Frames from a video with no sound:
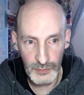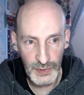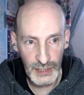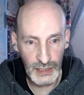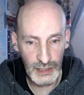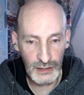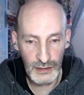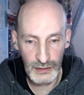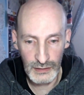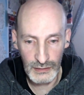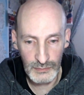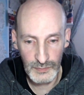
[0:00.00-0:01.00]
being
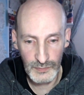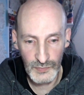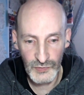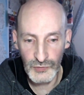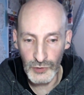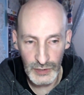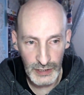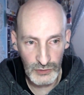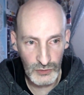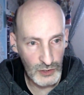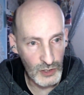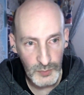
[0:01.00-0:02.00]
stolen
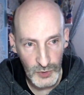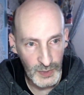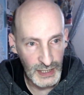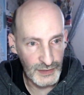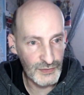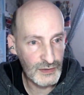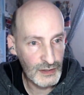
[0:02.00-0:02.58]
or compromised.